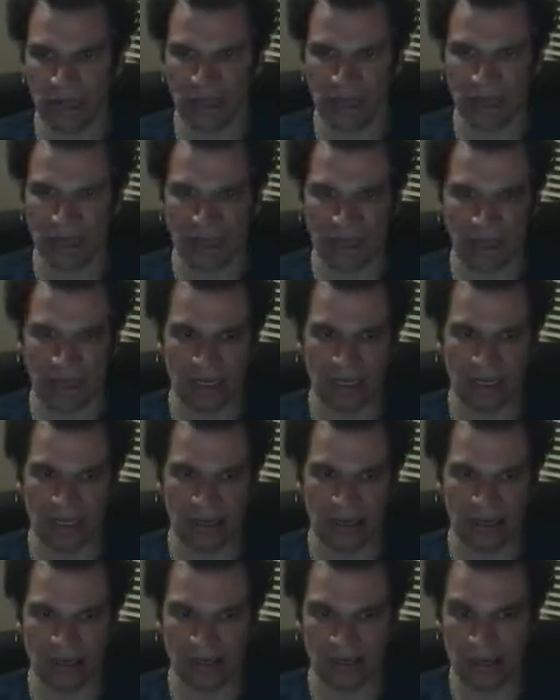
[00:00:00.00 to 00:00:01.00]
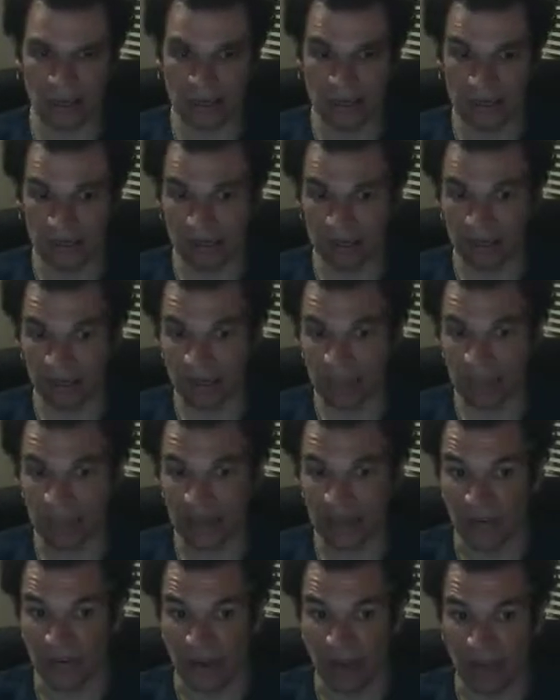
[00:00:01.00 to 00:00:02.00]
and it ends
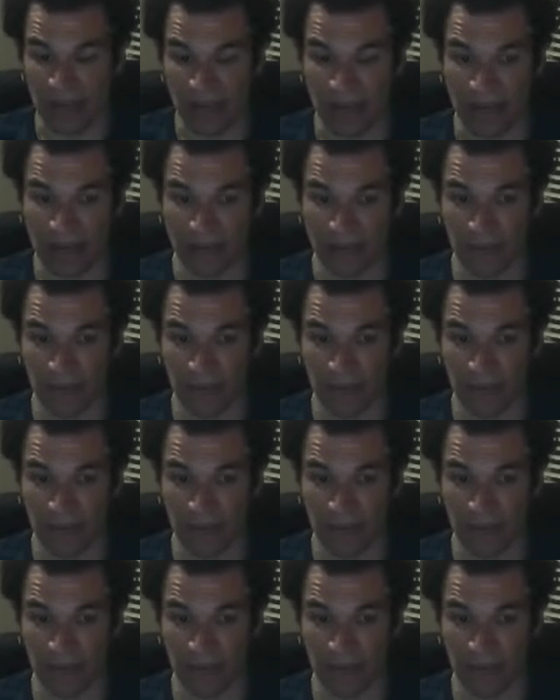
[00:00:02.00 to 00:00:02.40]
here again.